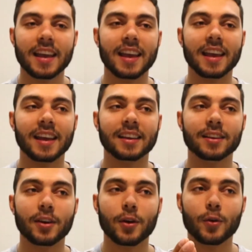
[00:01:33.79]

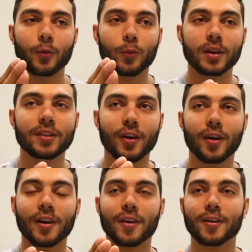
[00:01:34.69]
And we
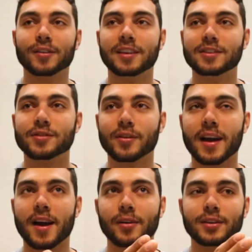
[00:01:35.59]
taught our teacher
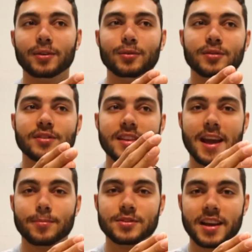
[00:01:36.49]
how to use
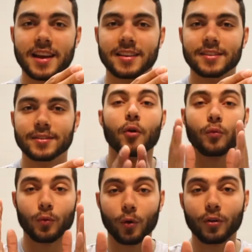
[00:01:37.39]
Snapchat.
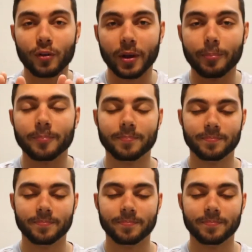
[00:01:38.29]
Roll the clip.